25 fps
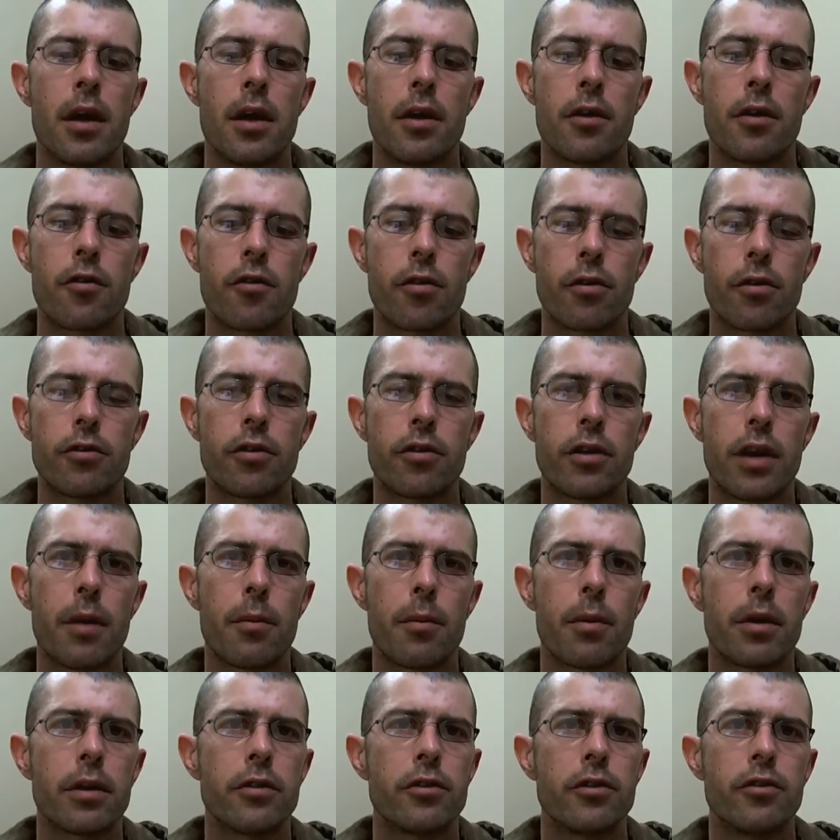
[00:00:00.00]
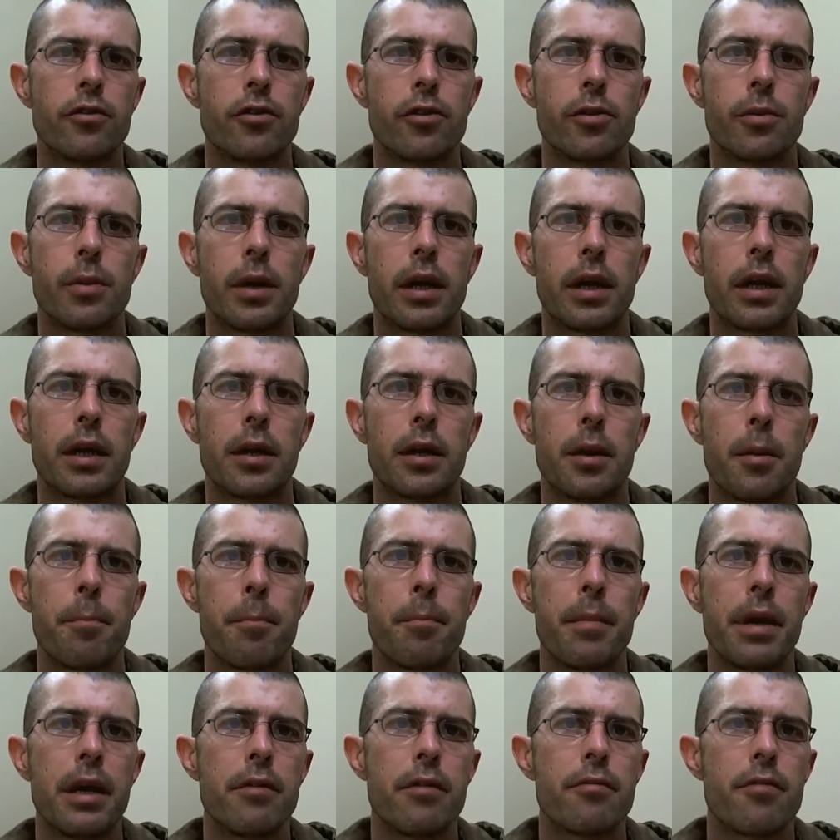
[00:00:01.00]
So today I wanted to do a little
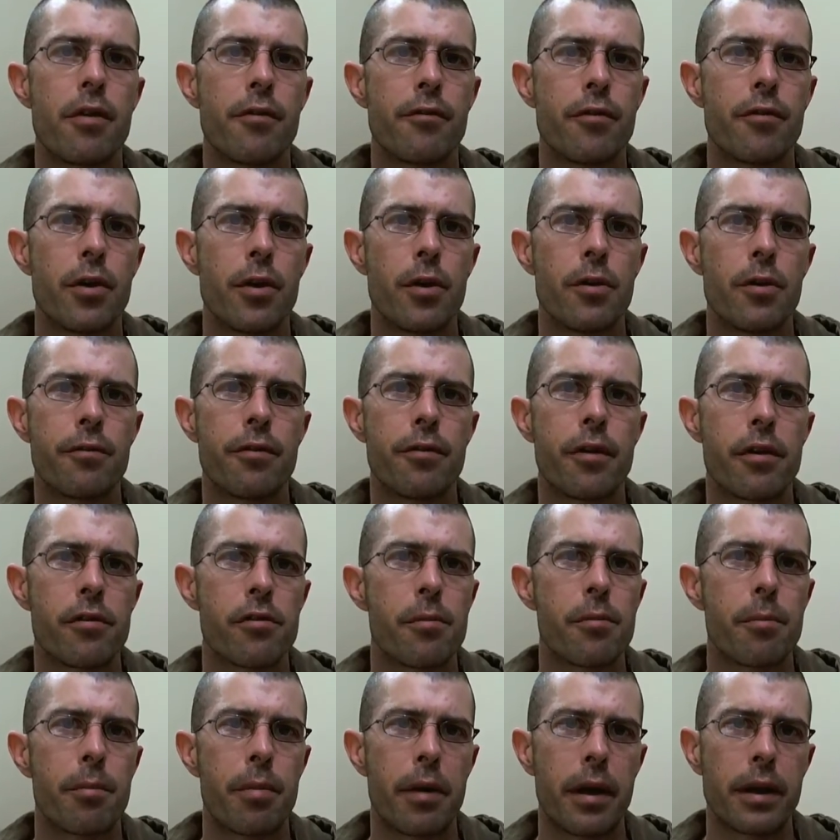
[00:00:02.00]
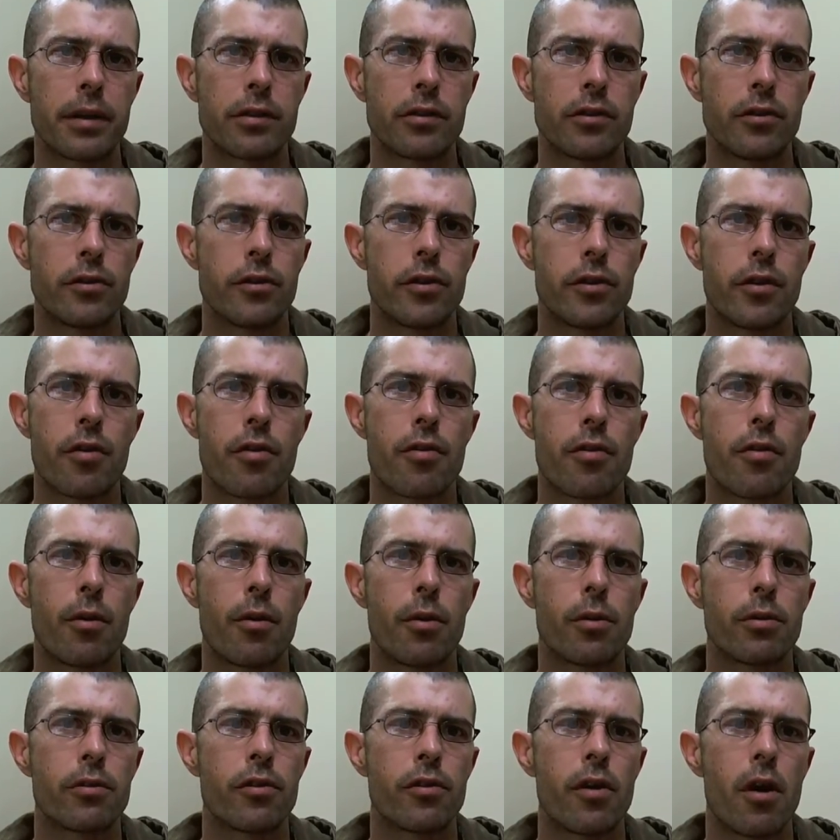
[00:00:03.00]
mini review, first impressions and
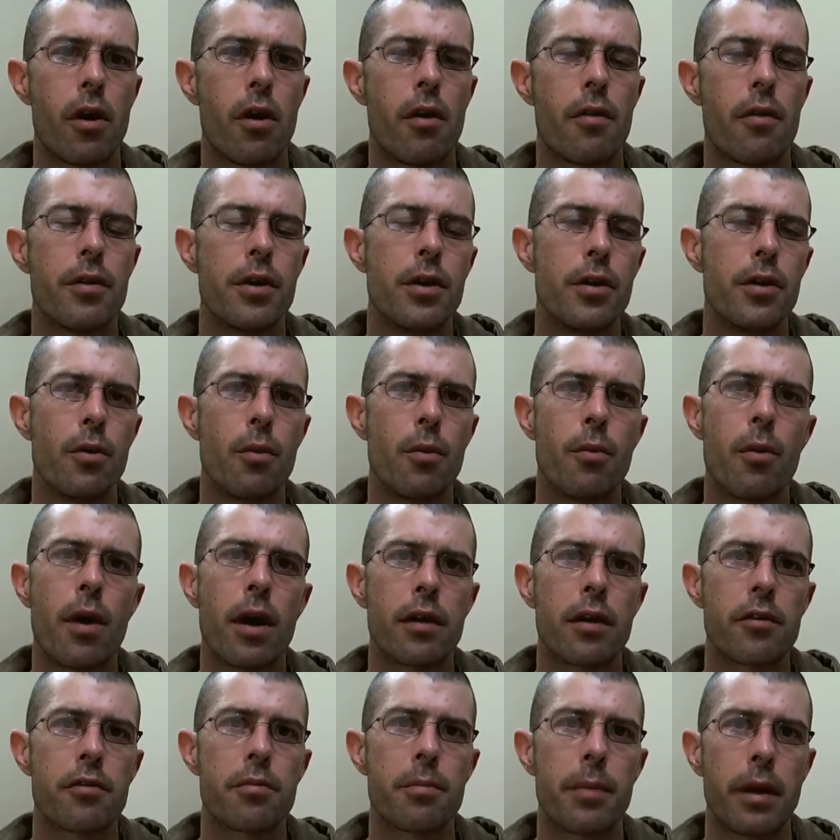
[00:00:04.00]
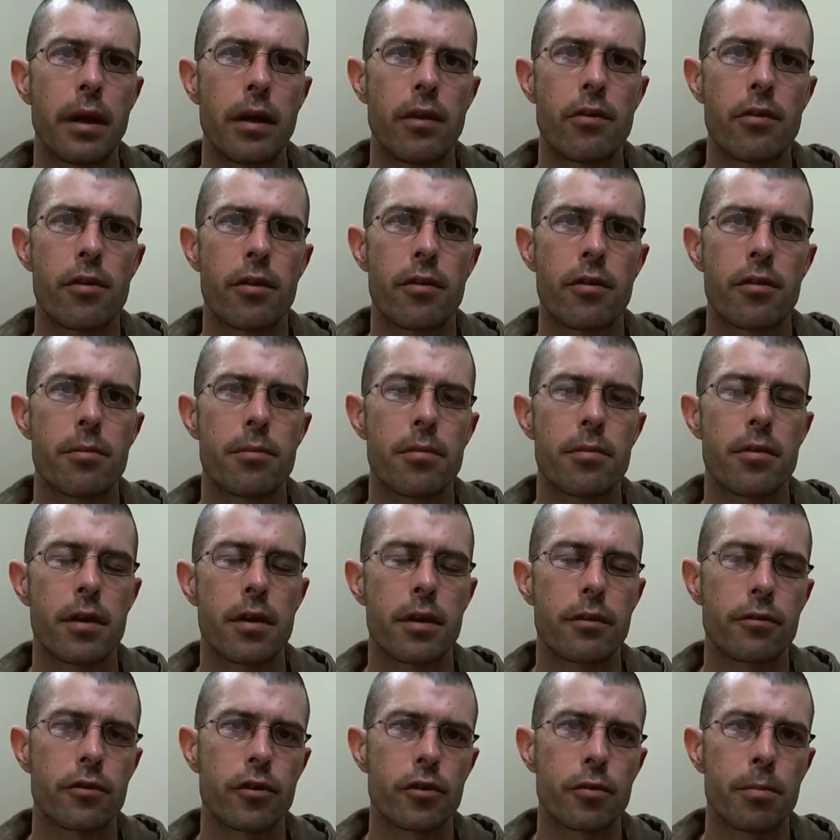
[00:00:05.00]
thoughts on the new wireless mic systems that
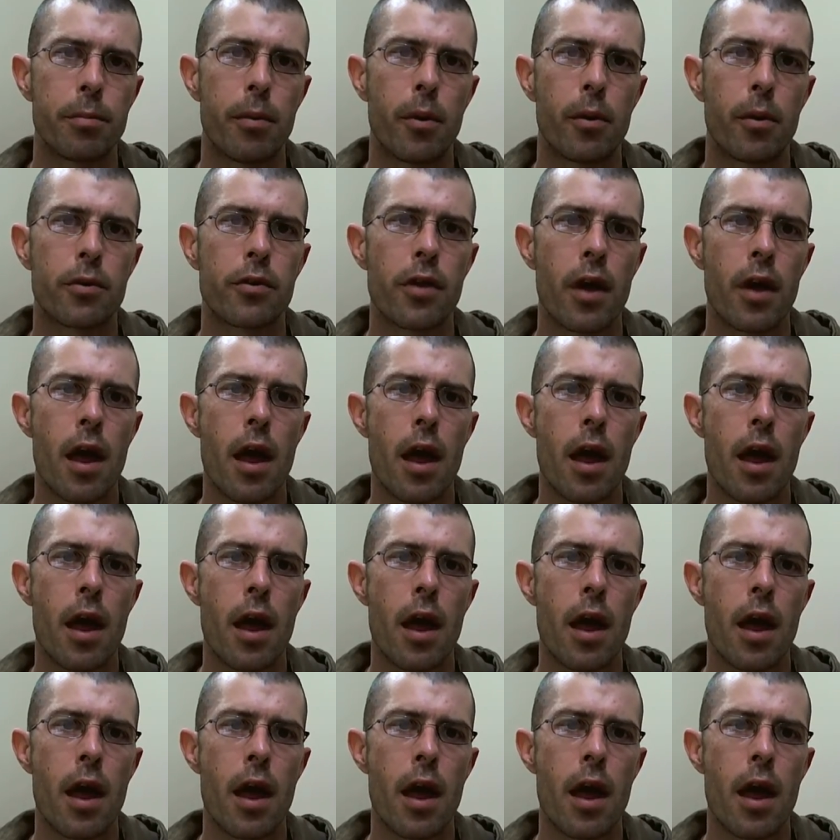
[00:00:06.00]
I've just bought.